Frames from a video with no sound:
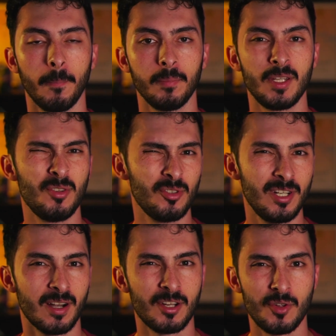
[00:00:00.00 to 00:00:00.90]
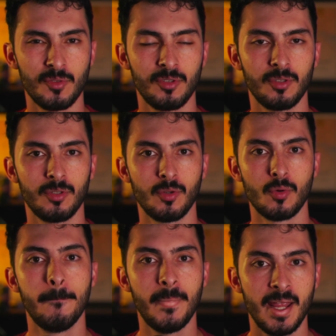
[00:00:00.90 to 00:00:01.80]
They usually are used to
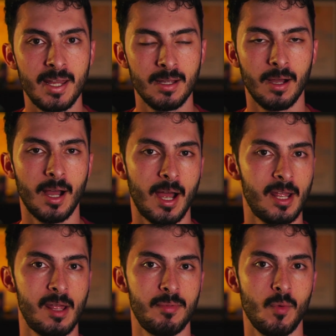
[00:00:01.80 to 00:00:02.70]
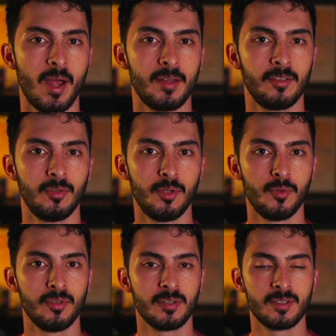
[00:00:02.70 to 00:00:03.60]
pay high APYs to
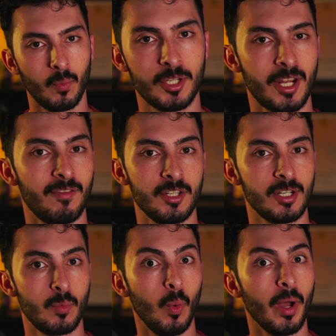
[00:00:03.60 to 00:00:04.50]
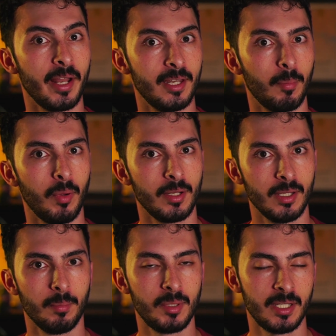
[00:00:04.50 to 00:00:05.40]
users, which eventually will end up
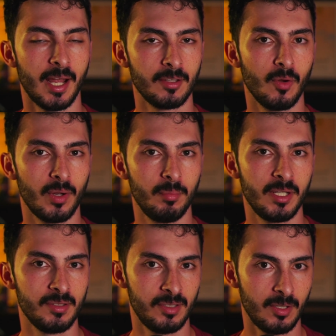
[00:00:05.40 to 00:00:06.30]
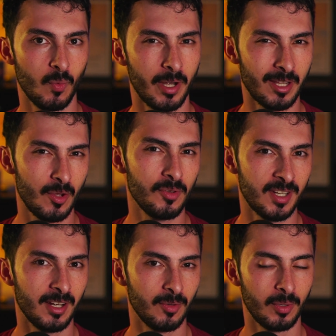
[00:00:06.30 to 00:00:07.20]
dumping that token because they don't want to use
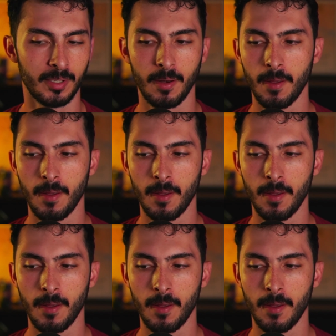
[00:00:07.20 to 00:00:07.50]
that token.